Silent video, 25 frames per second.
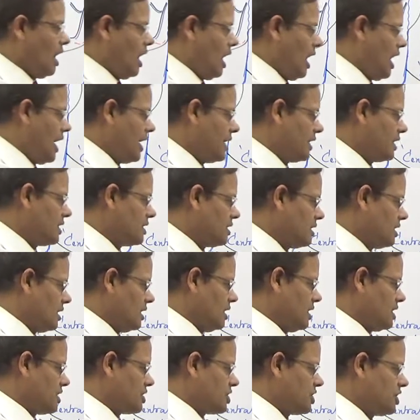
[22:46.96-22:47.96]
and
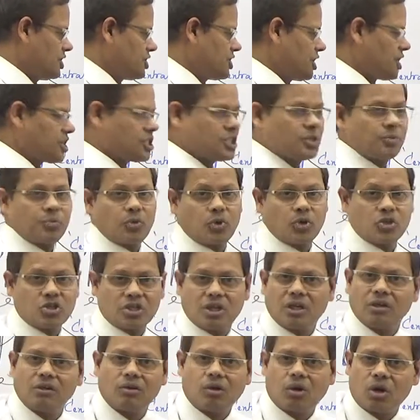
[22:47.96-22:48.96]
CGST
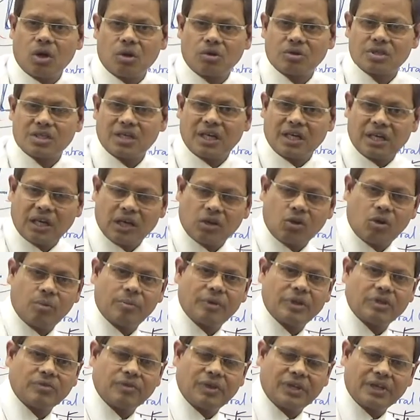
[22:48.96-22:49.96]
portion, no doubt central
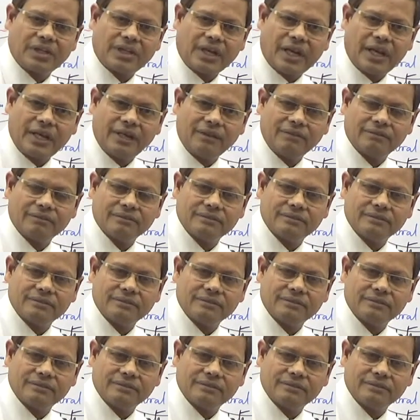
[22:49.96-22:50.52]
government will retain,